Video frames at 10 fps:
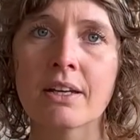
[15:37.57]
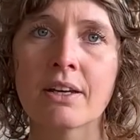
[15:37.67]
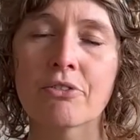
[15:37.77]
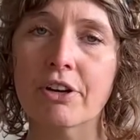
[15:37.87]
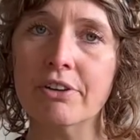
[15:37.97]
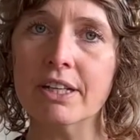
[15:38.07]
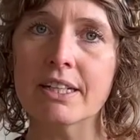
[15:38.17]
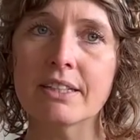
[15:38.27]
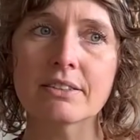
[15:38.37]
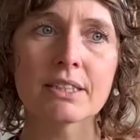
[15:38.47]
very
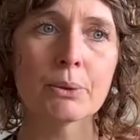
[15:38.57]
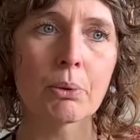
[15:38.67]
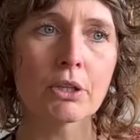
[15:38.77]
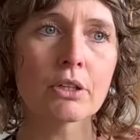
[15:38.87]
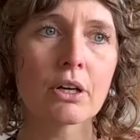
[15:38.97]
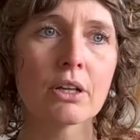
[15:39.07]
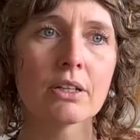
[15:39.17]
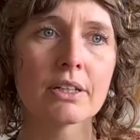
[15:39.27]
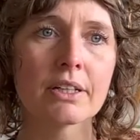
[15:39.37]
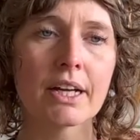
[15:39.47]
easy, one
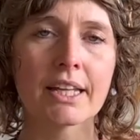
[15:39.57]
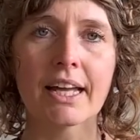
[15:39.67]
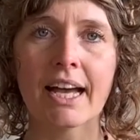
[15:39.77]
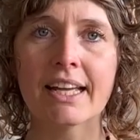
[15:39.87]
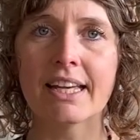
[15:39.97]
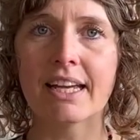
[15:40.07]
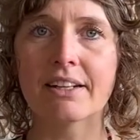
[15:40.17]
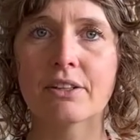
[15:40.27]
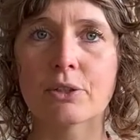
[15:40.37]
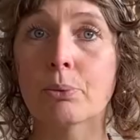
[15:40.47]
color, and I
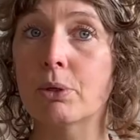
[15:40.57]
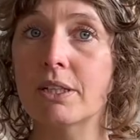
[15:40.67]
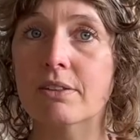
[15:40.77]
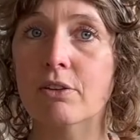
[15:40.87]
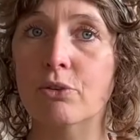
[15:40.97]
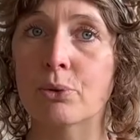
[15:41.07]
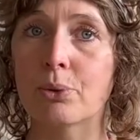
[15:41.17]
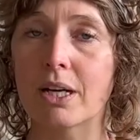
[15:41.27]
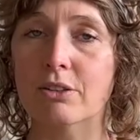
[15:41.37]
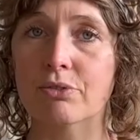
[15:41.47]
added a woolly
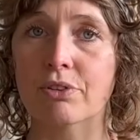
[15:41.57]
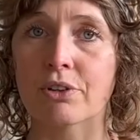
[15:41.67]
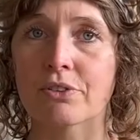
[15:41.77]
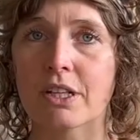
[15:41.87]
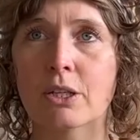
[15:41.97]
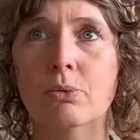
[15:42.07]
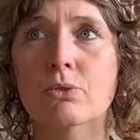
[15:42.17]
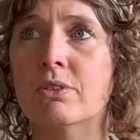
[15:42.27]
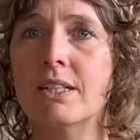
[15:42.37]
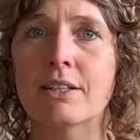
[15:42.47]
tattoo at the front, and it was
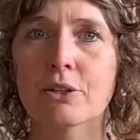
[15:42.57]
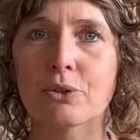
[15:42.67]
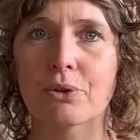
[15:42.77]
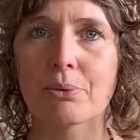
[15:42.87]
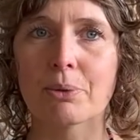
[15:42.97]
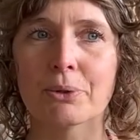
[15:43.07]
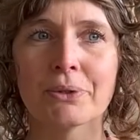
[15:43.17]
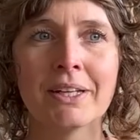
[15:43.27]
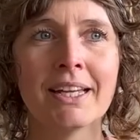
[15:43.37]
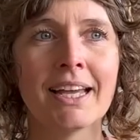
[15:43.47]
really
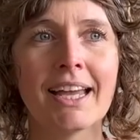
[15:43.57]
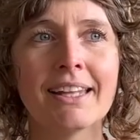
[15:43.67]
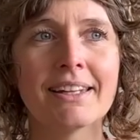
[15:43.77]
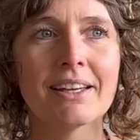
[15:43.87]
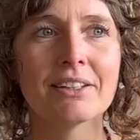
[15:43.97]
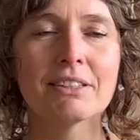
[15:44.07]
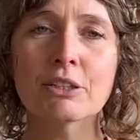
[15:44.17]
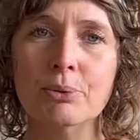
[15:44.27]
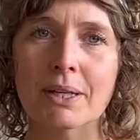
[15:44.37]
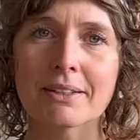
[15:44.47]
adorable. And
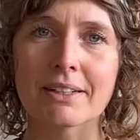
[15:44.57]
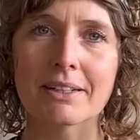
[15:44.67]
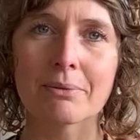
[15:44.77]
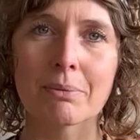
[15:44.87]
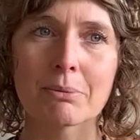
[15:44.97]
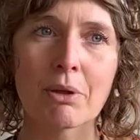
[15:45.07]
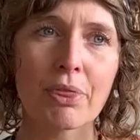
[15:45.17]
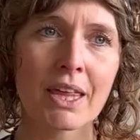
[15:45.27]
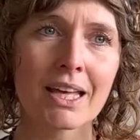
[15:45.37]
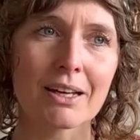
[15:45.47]
this sweater made me
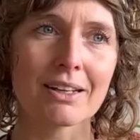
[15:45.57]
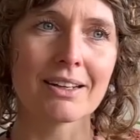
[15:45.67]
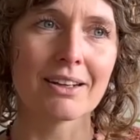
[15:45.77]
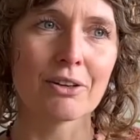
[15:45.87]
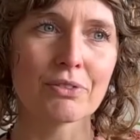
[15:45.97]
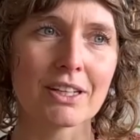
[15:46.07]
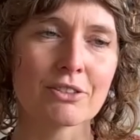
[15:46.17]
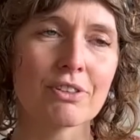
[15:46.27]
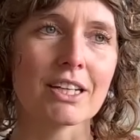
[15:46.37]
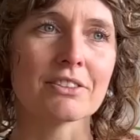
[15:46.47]
think of that
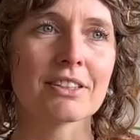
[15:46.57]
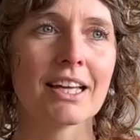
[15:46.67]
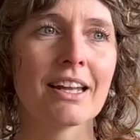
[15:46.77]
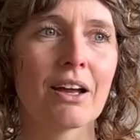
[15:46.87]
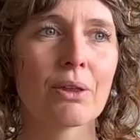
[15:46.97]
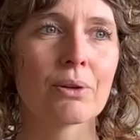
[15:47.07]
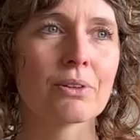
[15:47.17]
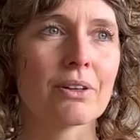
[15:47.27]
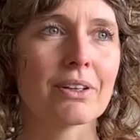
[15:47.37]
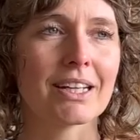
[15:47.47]
dress, and I
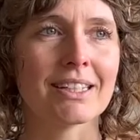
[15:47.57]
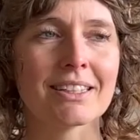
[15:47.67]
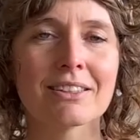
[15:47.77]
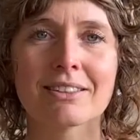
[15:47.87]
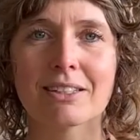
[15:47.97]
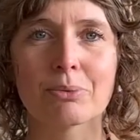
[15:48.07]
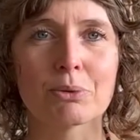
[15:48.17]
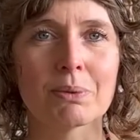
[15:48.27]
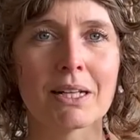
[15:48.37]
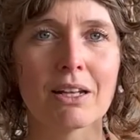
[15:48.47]
thought, okay, that
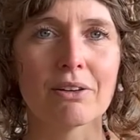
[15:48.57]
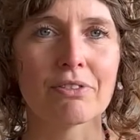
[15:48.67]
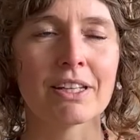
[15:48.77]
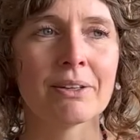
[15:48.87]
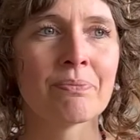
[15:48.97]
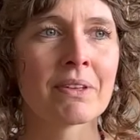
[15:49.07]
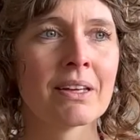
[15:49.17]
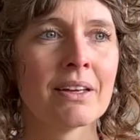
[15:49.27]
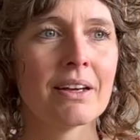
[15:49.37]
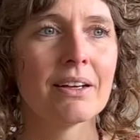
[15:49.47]
would be lovely.
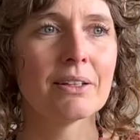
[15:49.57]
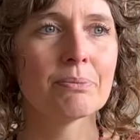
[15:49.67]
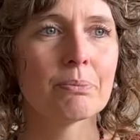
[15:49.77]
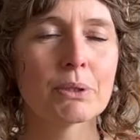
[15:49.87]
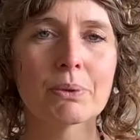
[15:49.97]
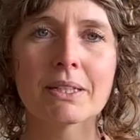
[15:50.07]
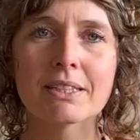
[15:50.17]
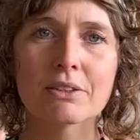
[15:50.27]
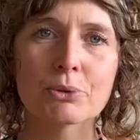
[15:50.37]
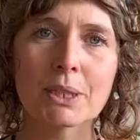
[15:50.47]
But when
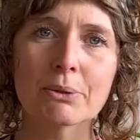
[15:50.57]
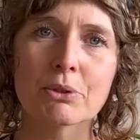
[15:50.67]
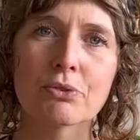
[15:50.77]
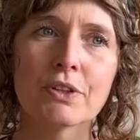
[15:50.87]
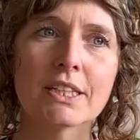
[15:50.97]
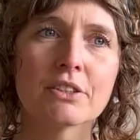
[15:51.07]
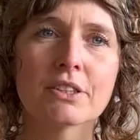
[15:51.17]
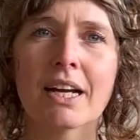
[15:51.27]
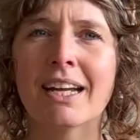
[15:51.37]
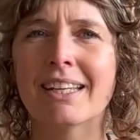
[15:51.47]
the sweater was finished,
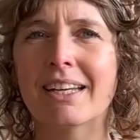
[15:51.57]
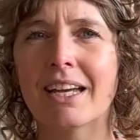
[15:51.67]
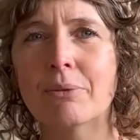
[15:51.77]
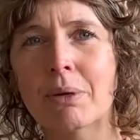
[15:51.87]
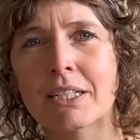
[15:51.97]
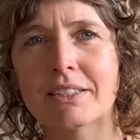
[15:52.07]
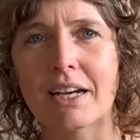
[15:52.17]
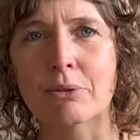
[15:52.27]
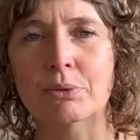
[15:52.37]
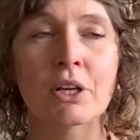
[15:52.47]
I had my
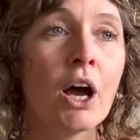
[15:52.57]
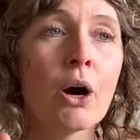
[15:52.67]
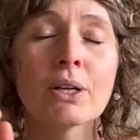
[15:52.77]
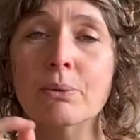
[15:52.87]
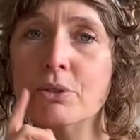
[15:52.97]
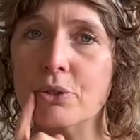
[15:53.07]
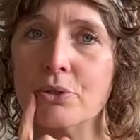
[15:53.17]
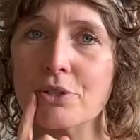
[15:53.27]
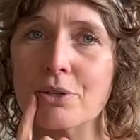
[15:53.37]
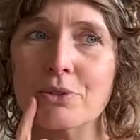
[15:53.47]
doubts. Oh, and there was
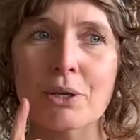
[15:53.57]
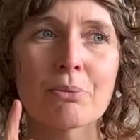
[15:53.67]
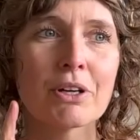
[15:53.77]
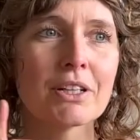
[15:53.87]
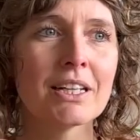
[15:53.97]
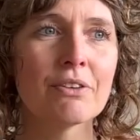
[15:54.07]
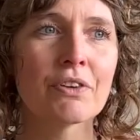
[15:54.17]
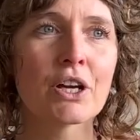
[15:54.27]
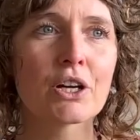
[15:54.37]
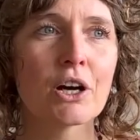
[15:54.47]
also someone
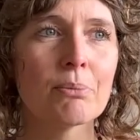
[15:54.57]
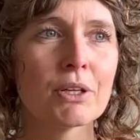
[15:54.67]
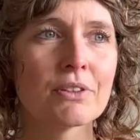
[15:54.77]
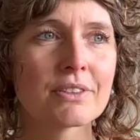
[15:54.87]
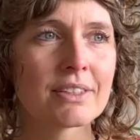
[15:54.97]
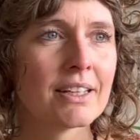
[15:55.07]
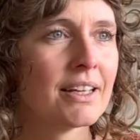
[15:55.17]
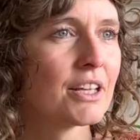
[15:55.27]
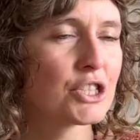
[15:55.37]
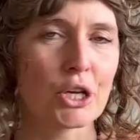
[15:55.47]
leaving a comment
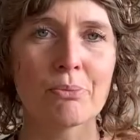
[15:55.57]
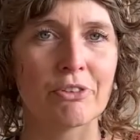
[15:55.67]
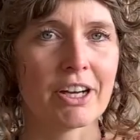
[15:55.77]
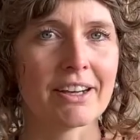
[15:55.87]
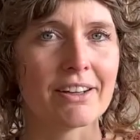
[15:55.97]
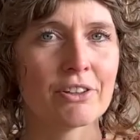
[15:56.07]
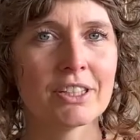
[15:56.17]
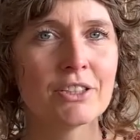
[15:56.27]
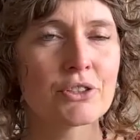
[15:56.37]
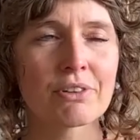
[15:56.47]
somewhere on
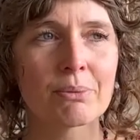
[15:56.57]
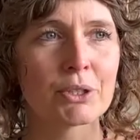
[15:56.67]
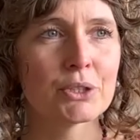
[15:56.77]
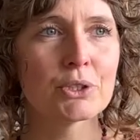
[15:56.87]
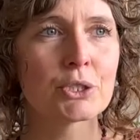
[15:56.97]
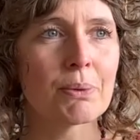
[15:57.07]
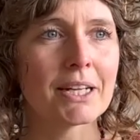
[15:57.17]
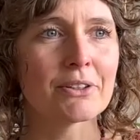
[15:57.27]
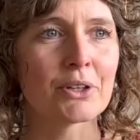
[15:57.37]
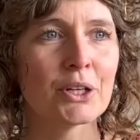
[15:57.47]
Instagram or YouTube,
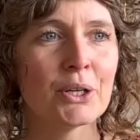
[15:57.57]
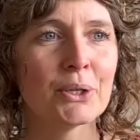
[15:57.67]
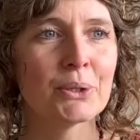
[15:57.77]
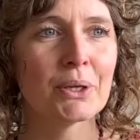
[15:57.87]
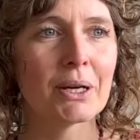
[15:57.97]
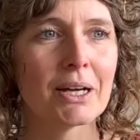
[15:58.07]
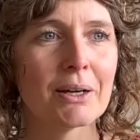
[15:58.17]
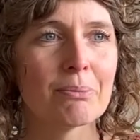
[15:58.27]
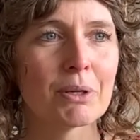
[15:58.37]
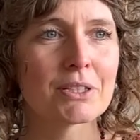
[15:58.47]
I don't know,
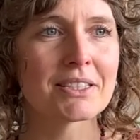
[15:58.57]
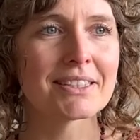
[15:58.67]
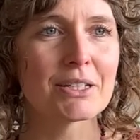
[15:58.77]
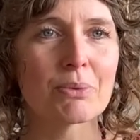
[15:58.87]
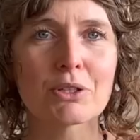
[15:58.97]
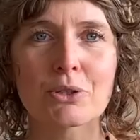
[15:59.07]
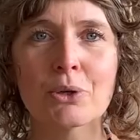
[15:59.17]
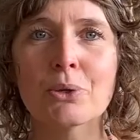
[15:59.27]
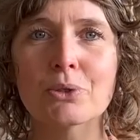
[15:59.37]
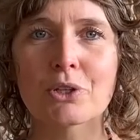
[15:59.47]
but that was
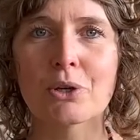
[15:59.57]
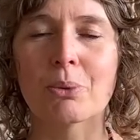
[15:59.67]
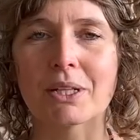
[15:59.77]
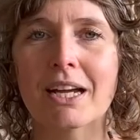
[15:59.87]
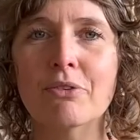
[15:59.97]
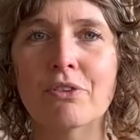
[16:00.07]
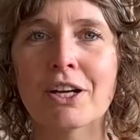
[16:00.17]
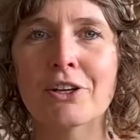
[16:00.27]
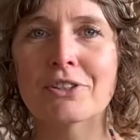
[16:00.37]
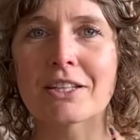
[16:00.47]
also what I
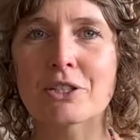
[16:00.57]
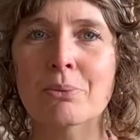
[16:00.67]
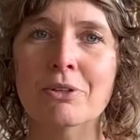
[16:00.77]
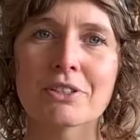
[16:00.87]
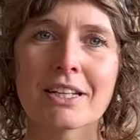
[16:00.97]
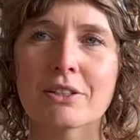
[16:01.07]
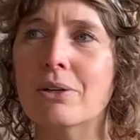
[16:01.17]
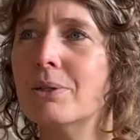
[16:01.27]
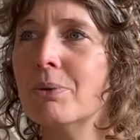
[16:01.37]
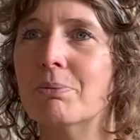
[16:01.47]
felt. And someone said,
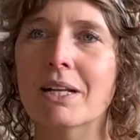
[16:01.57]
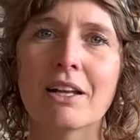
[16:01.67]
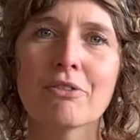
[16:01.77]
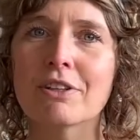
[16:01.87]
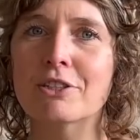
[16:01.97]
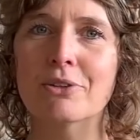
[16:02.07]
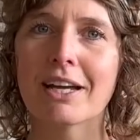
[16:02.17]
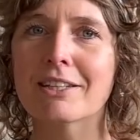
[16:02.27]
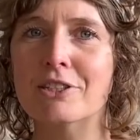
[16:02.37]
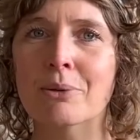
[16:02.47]
oh, it would be lovely to
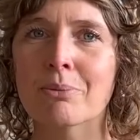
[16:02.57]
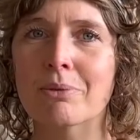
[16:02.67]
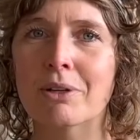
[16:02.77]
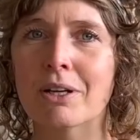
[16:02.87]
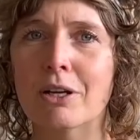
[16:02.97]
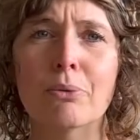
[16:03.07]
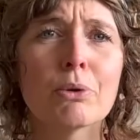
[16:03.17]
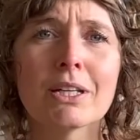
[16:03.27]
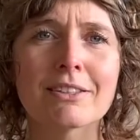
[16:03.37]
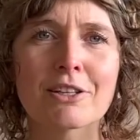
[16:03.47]
add some a
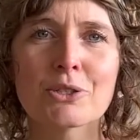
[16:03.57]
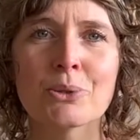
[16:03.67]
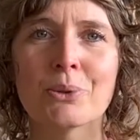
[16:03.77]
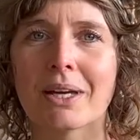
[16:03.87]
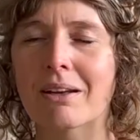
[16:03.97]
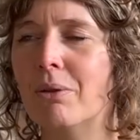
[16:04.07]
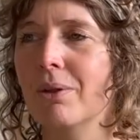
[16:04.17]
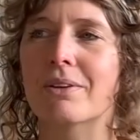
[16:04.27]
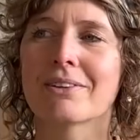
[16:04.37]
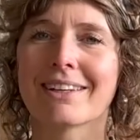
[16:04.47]
woolly tattoo. And I
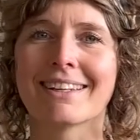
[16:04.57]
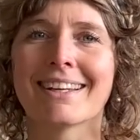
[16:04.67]
thought, okay, yeah,